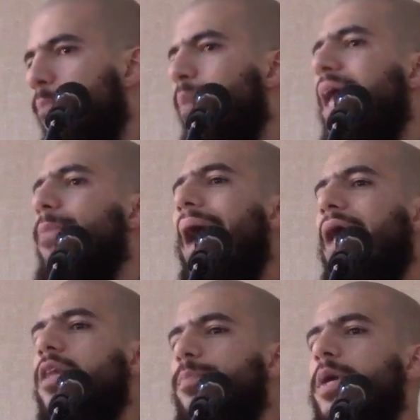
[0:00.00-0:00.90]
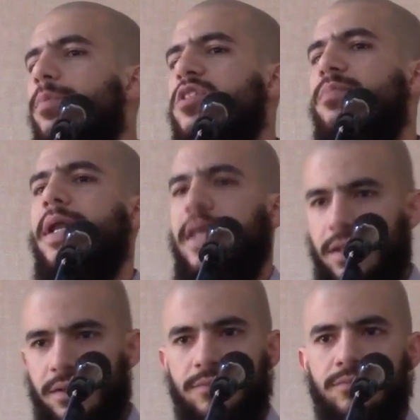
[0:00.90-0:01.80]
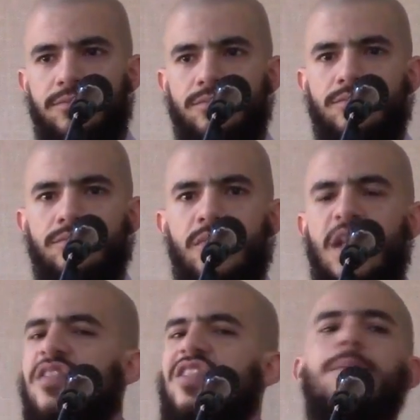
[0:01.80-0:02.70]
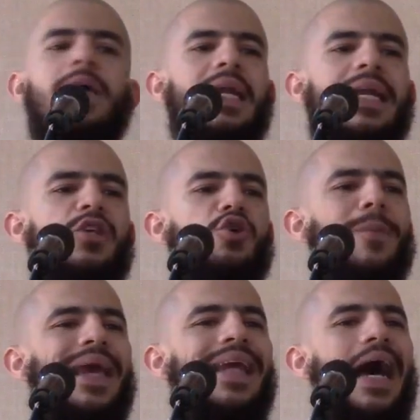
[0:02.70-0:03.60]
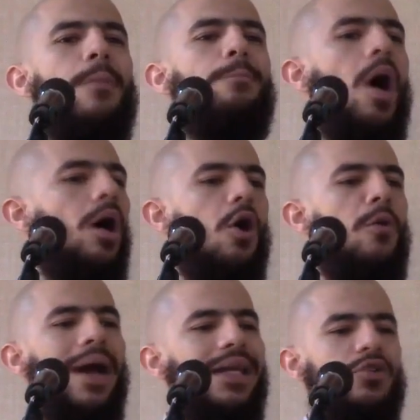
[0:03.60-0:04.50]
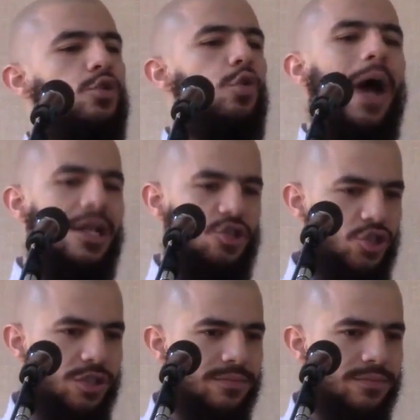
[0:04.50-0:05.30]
Pay back the people's money. Similarly, you may not borrow money to do Hajj,